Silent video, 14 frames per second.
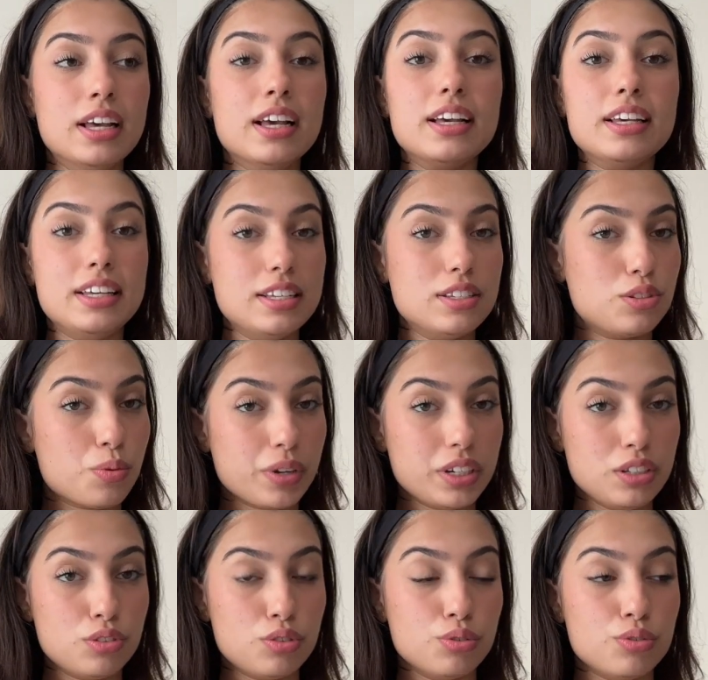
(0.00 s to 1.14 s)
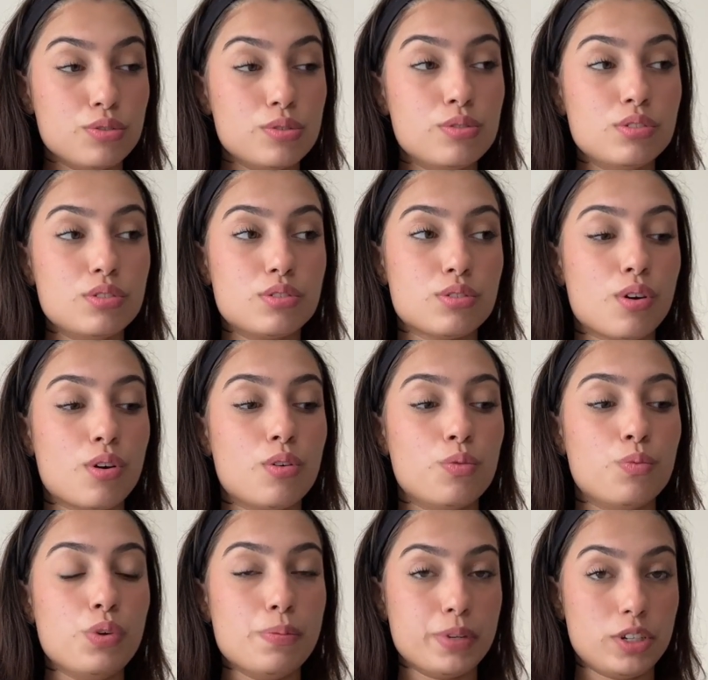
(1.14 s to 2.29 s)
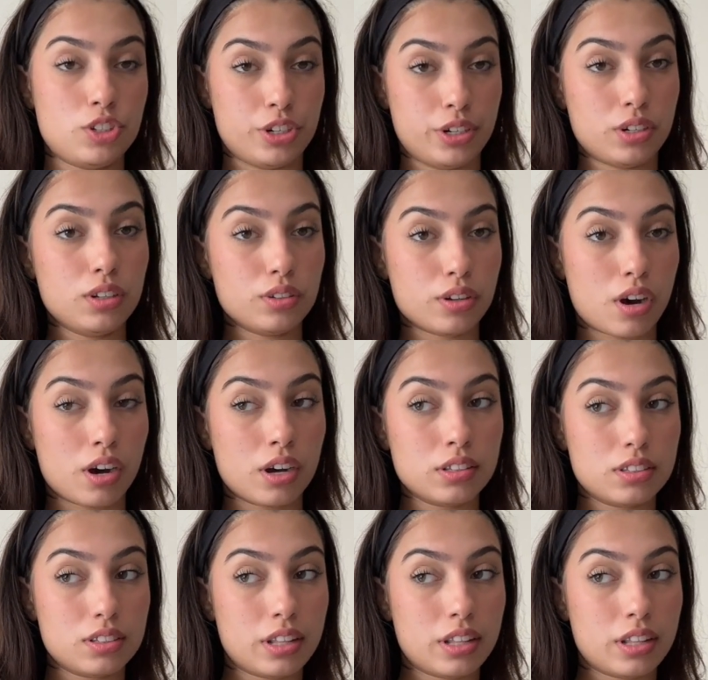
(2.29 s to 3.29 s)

He's 22, so we matured a lot.